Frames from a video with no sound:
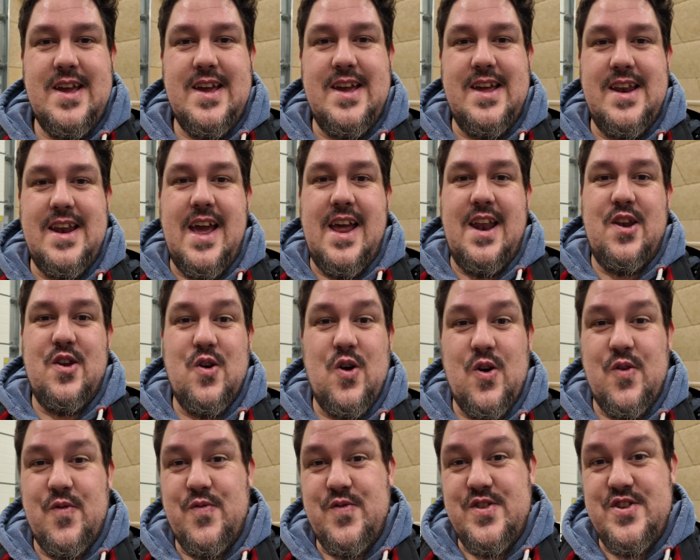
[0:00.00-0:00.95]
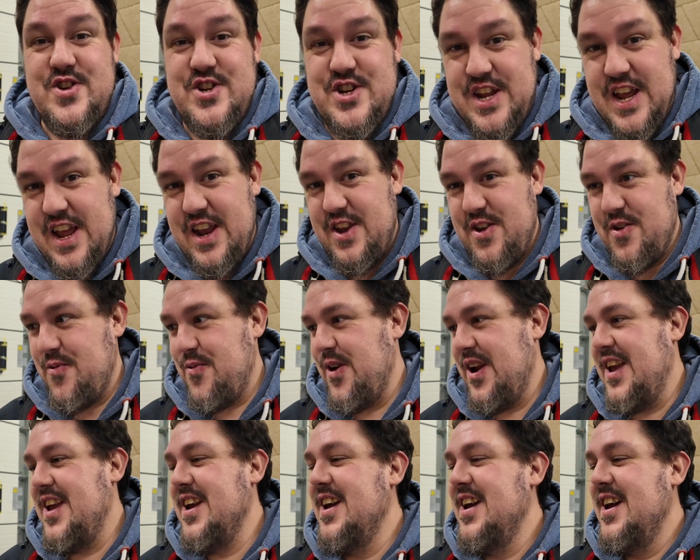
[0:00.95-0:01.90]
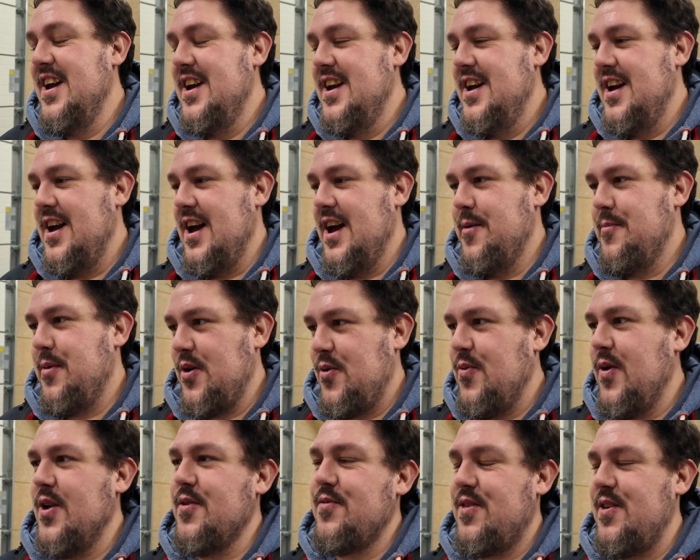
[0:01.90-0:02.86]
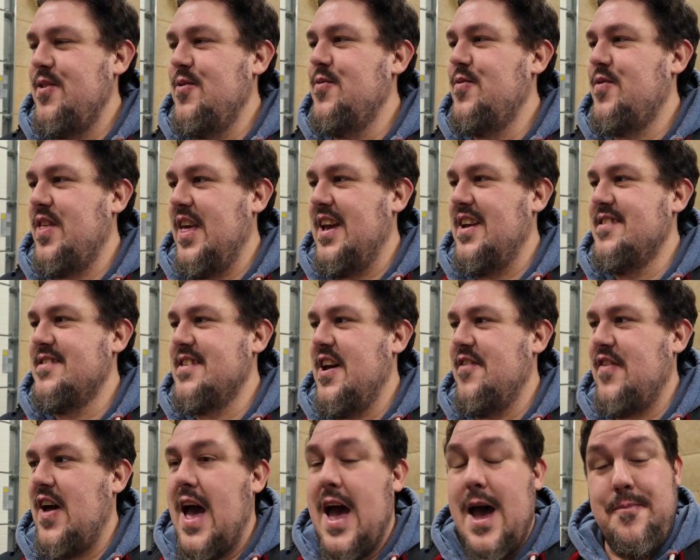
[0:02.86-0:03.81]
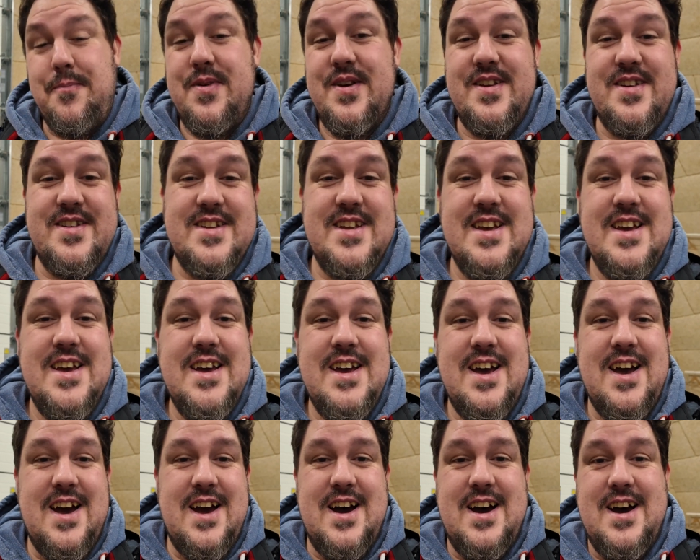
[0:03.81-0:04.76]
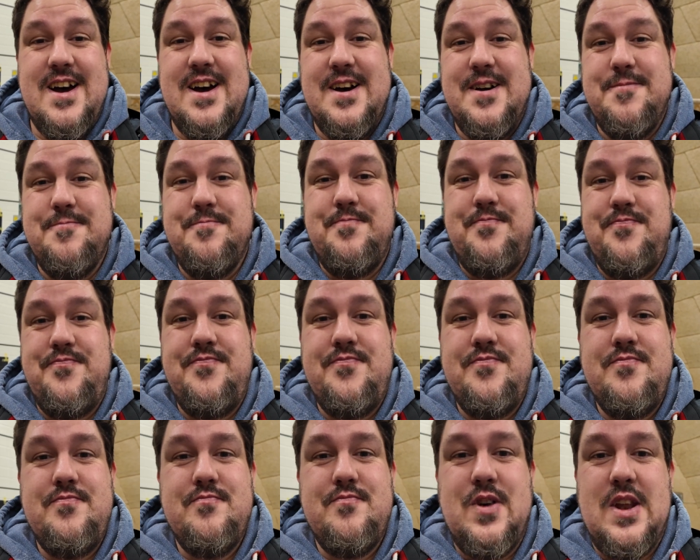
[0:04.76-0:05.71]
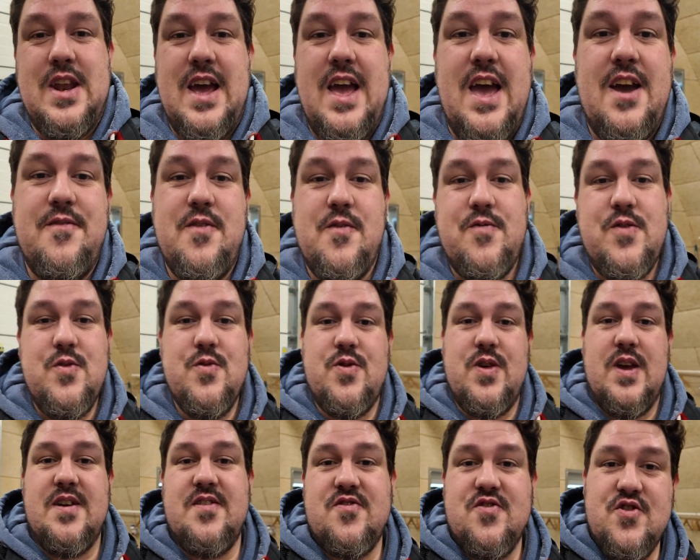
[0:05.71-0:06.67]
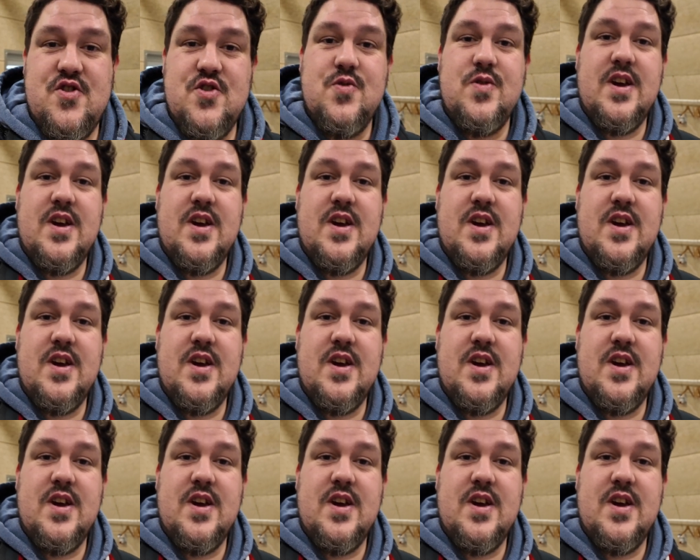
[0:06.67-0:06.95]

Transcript: in end of January. but quite a few things have happened. But I have a few things to do